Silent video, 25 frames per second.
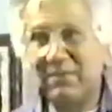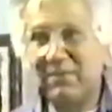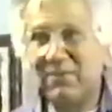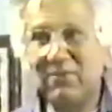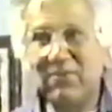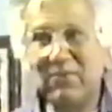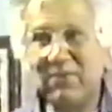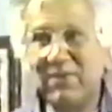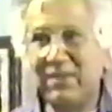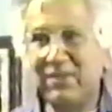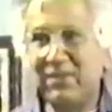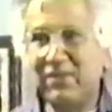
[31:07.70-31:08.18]

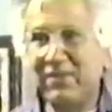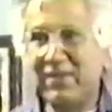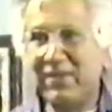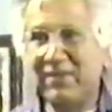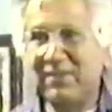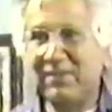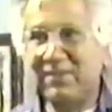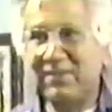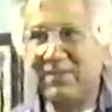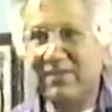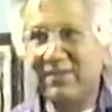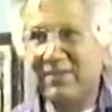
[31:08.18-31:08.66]
Well, watch
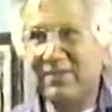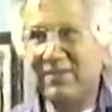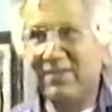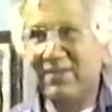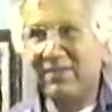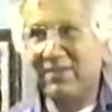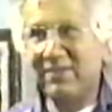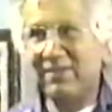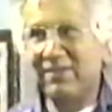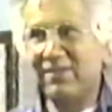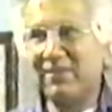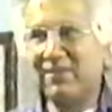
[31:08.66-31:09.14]
out.
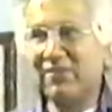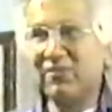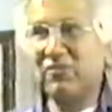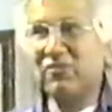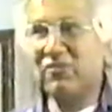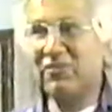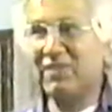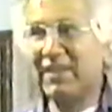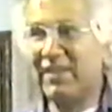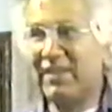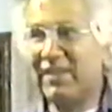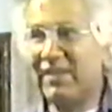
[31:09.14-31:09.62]

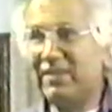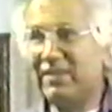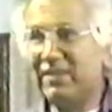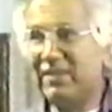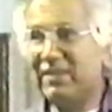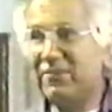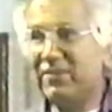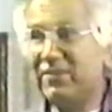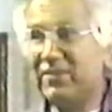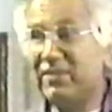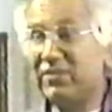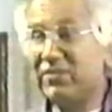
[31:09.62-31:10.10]
New light
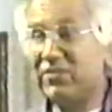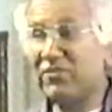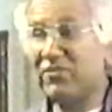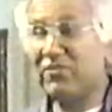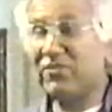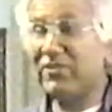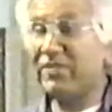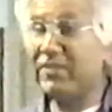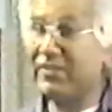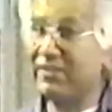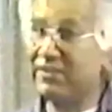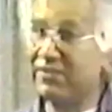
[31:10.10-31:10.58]
never
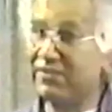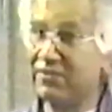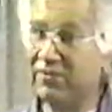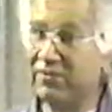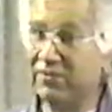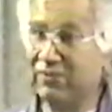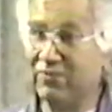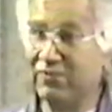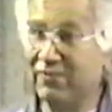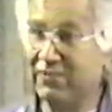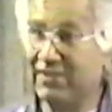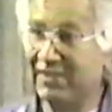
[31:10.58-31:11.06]
destroys
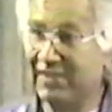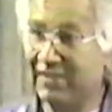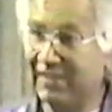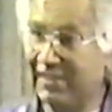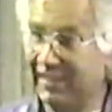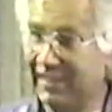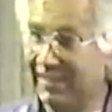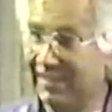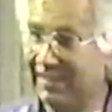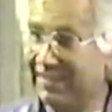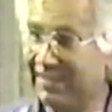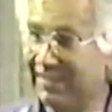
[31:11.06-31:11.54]
old
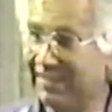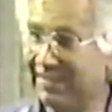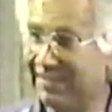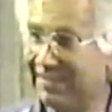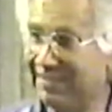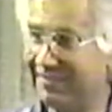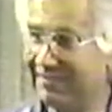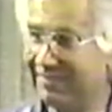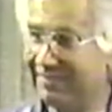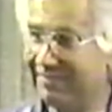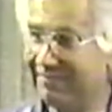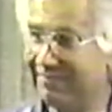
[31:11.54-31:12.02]
light.
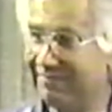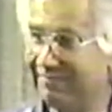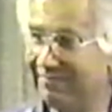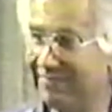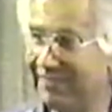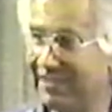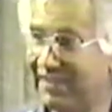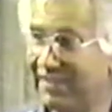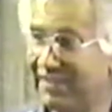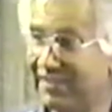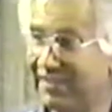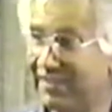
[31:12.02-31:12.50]

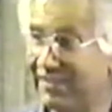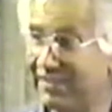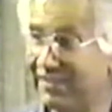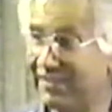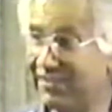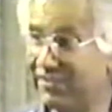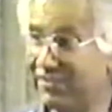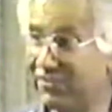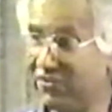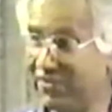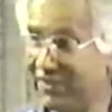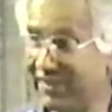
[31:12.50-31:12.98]
It
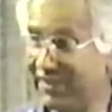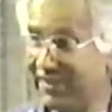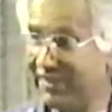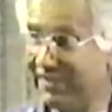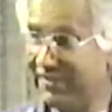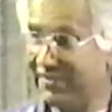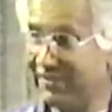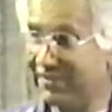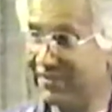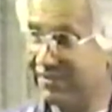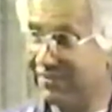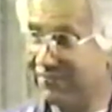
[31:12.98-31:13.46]
doesn't
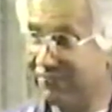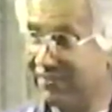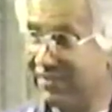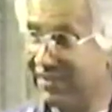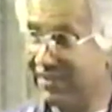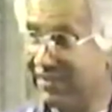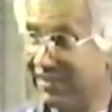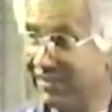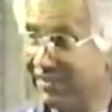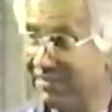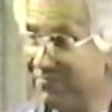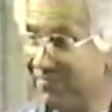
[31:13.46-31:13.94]
change it
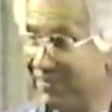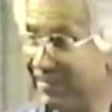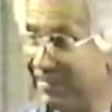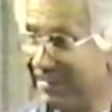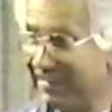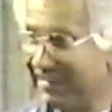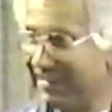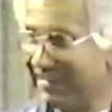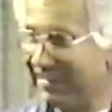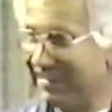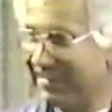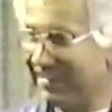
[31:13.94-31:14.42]
one little bit.
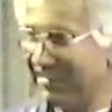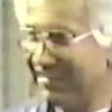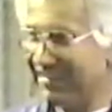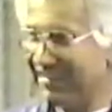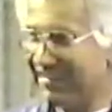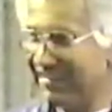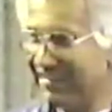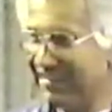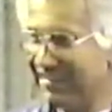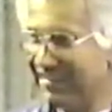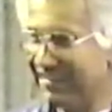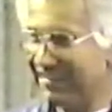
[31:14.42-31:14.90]

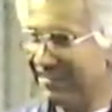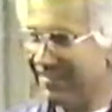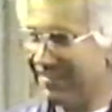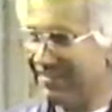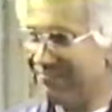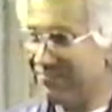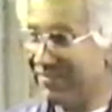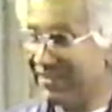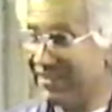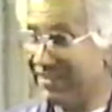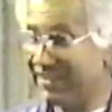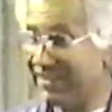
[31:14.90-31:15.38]

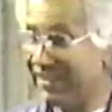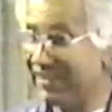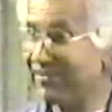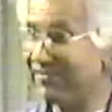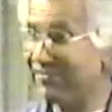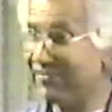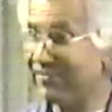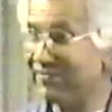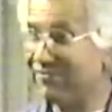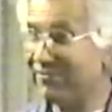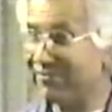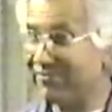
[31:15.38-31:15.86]
Be
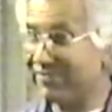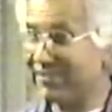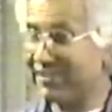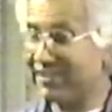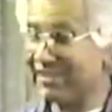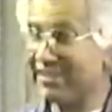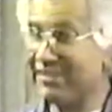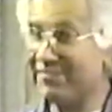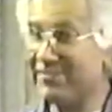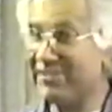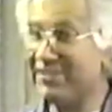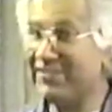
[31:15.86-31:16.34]
careful with what's
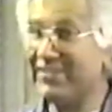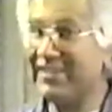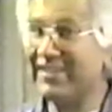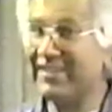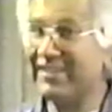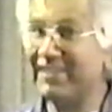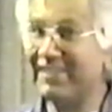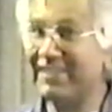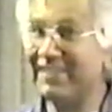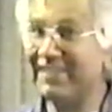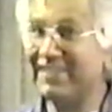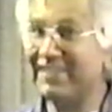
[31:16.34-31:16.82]
coming
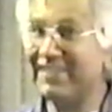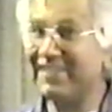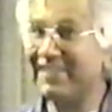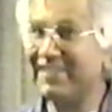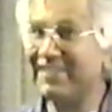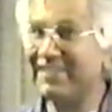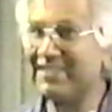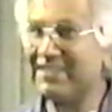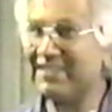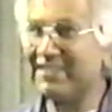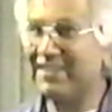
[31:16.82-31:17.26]
around nowadays.